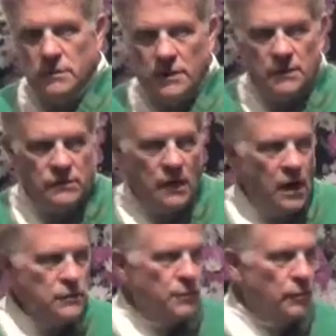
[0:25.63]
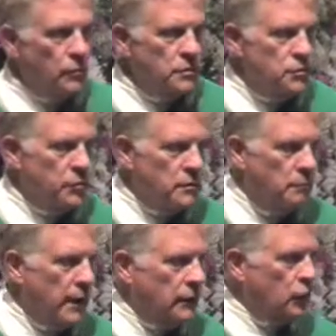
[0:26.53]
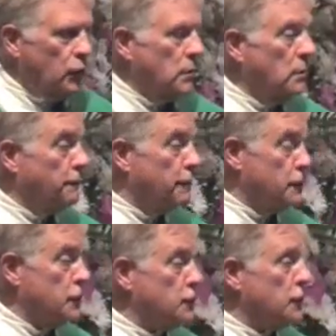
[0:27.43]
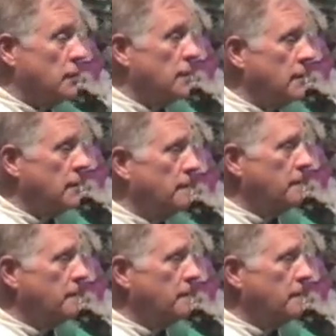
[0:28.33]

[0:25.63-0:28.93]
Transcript: Today's gospel was written by Luke, a physician.